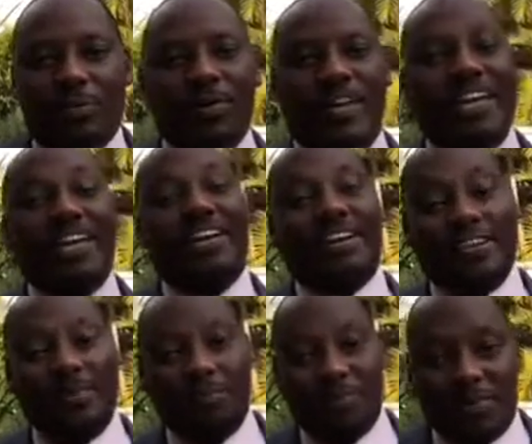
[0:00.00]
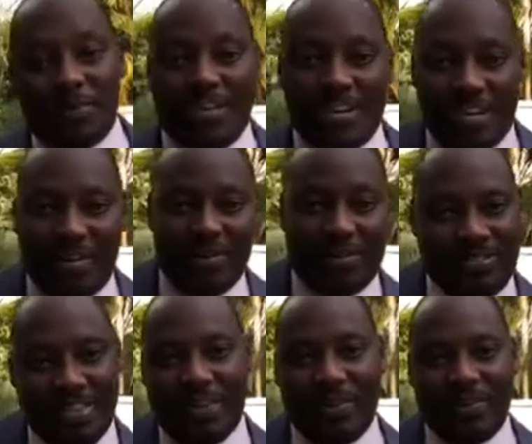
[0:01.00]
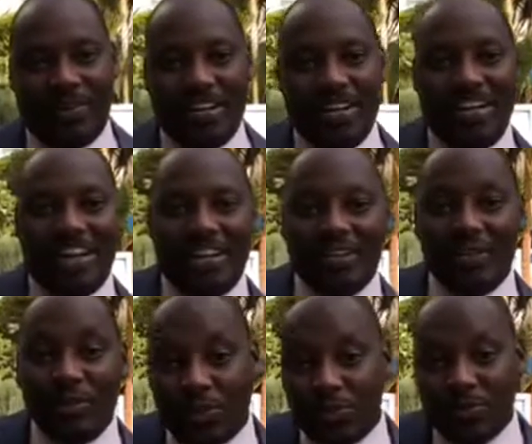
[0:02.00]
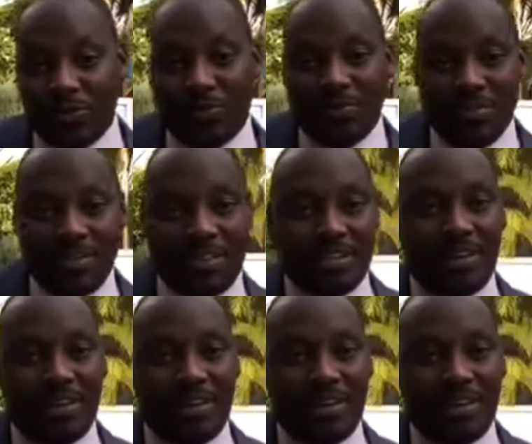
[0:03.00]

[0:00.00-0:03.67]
I'm here in the American Hotel, and you know something?